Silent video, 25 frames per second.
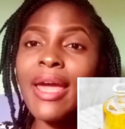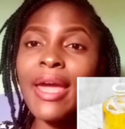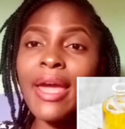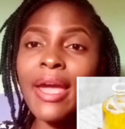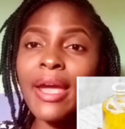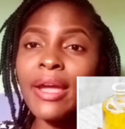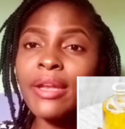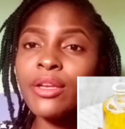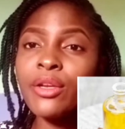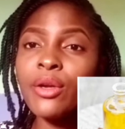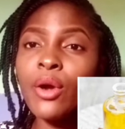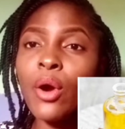
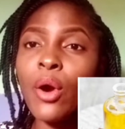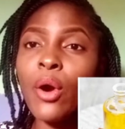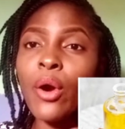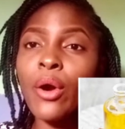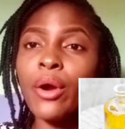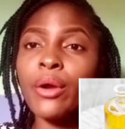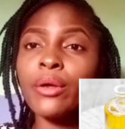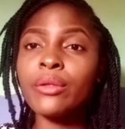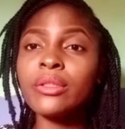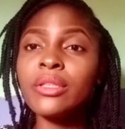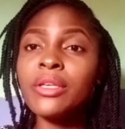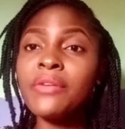any
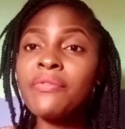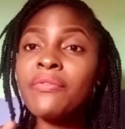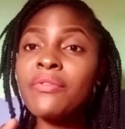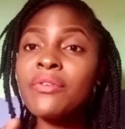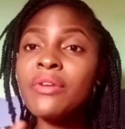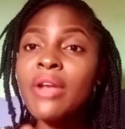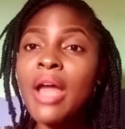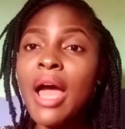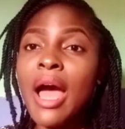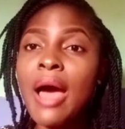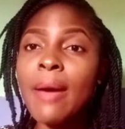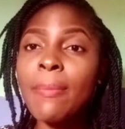oil, even
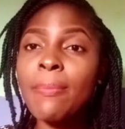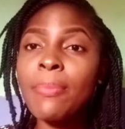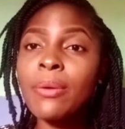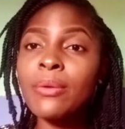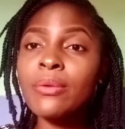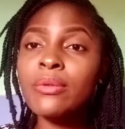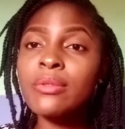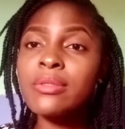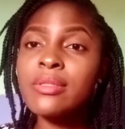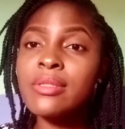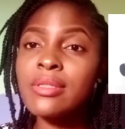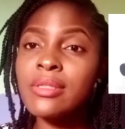
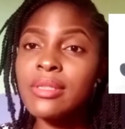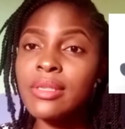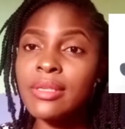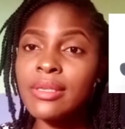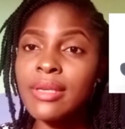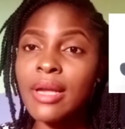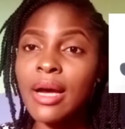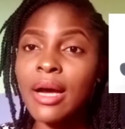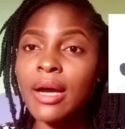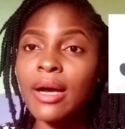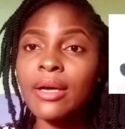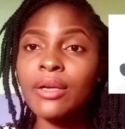apple
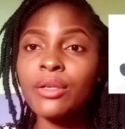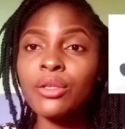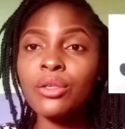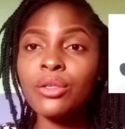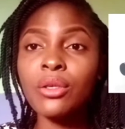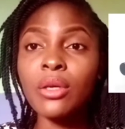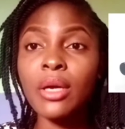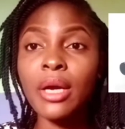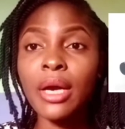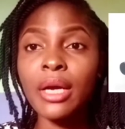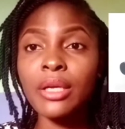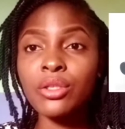cider.
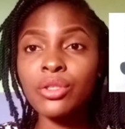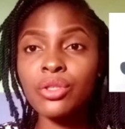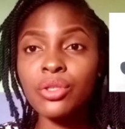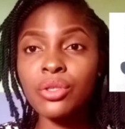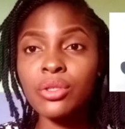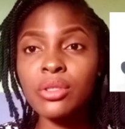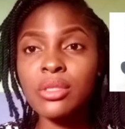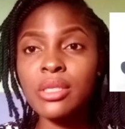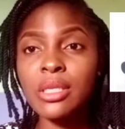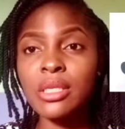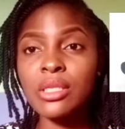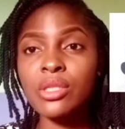You can
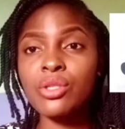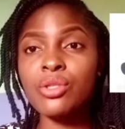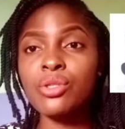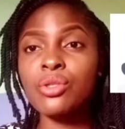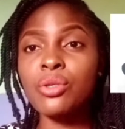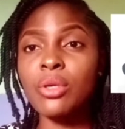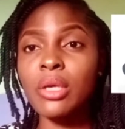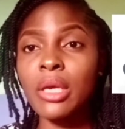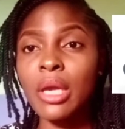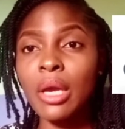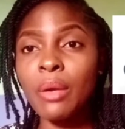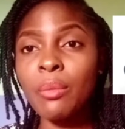use it
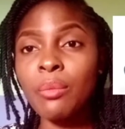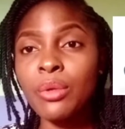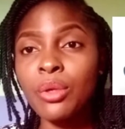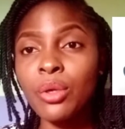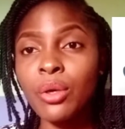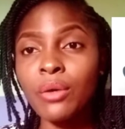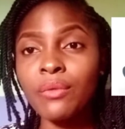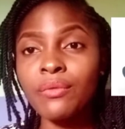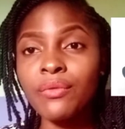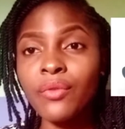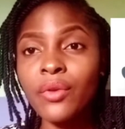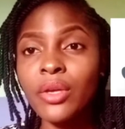to get rid
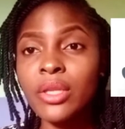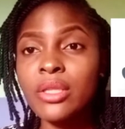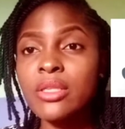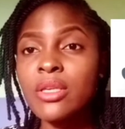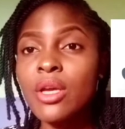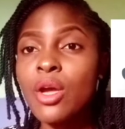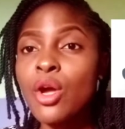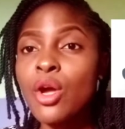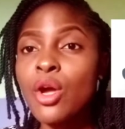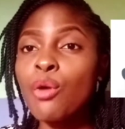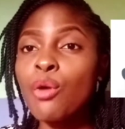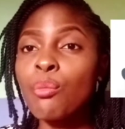of it.
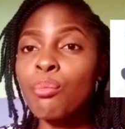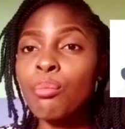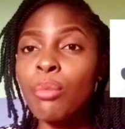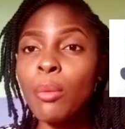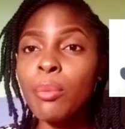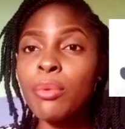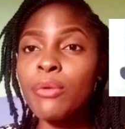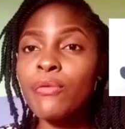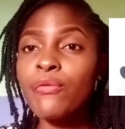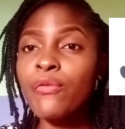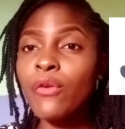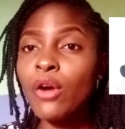
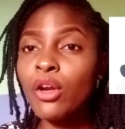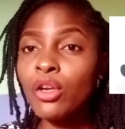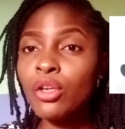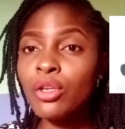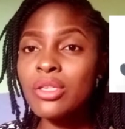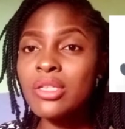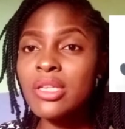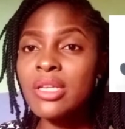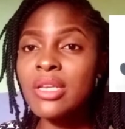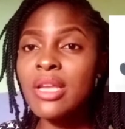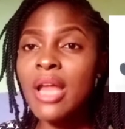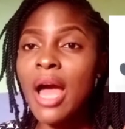But before
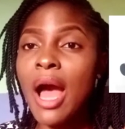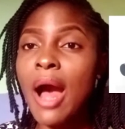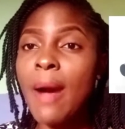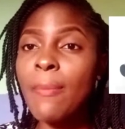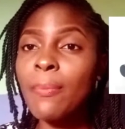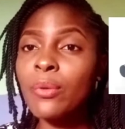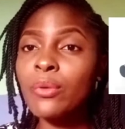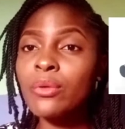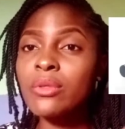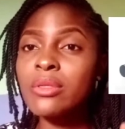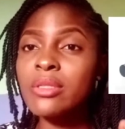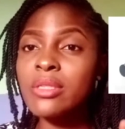using
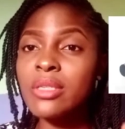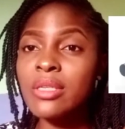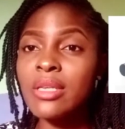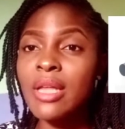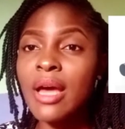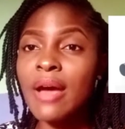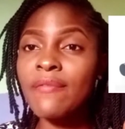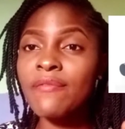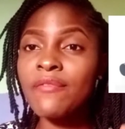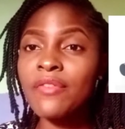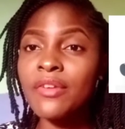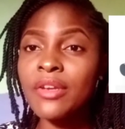apple
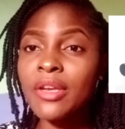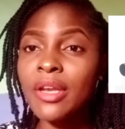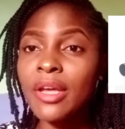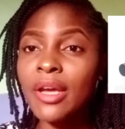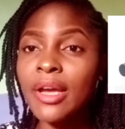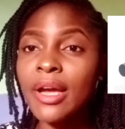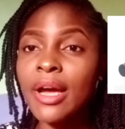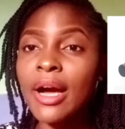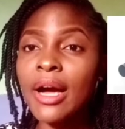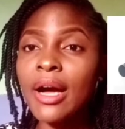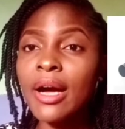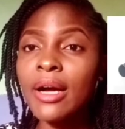cider
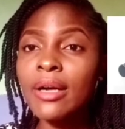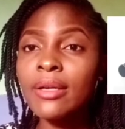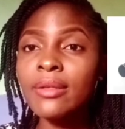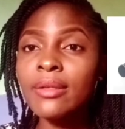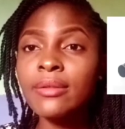vinegar,